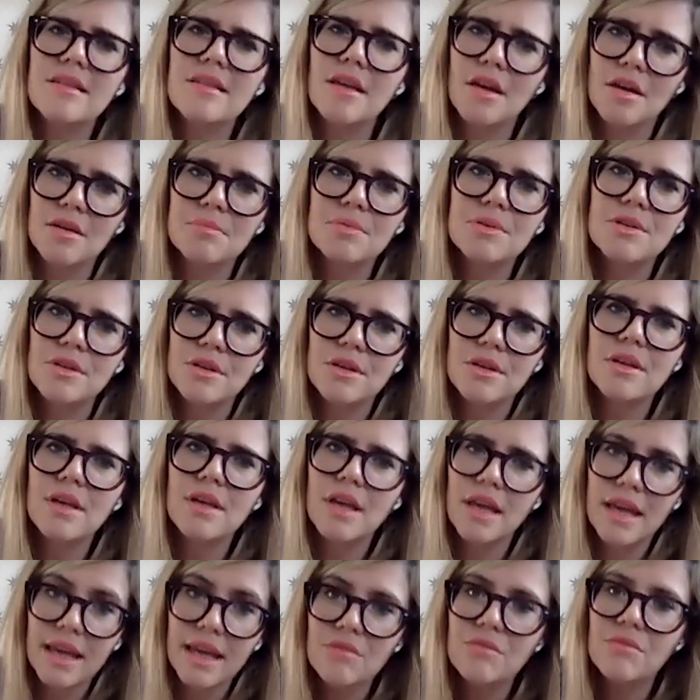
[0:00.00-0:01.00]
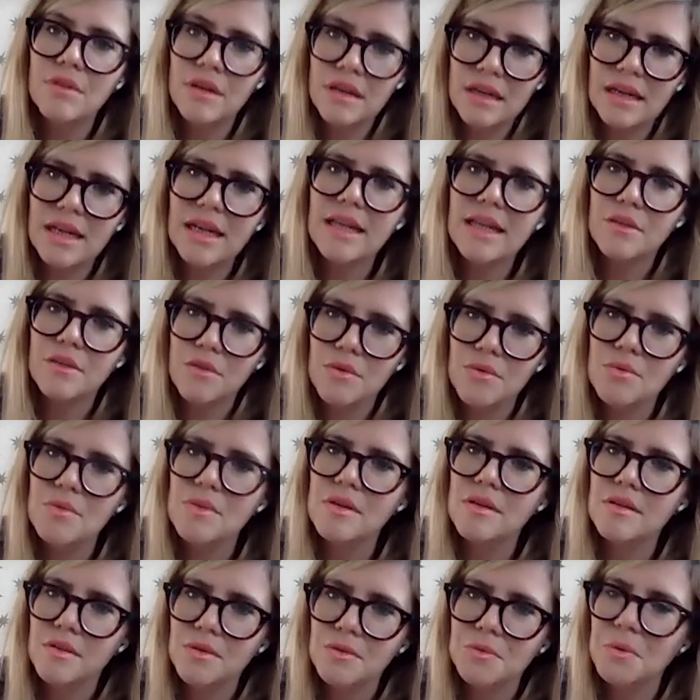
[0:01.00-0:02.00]
but he really
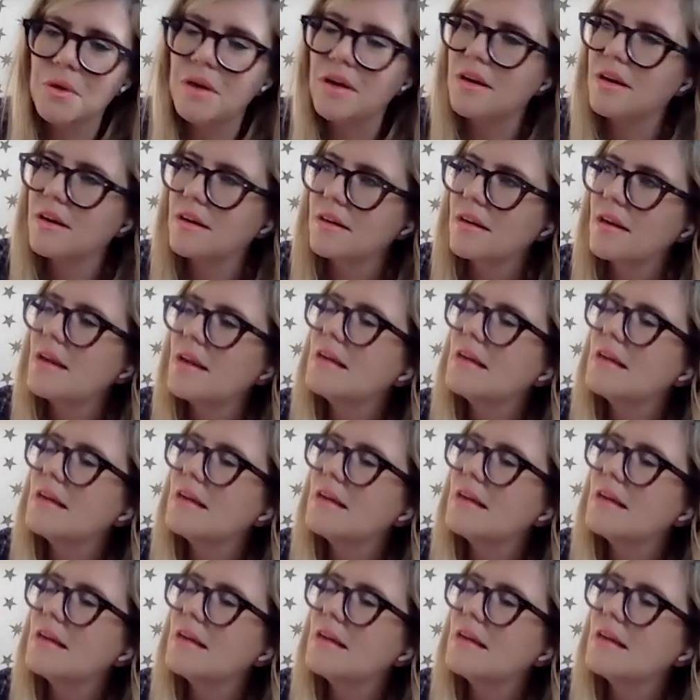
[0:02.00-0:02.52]
thought this could work.